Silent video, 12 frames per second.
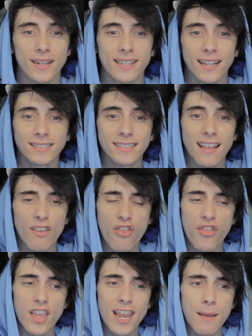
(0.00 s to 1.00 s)
Disney
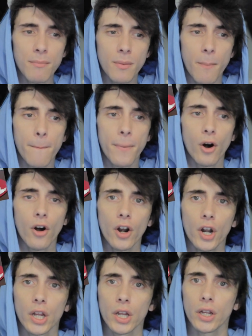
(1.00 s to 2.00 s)
themed
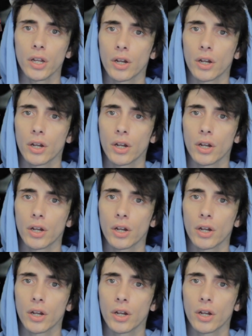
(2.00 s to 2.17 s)
party?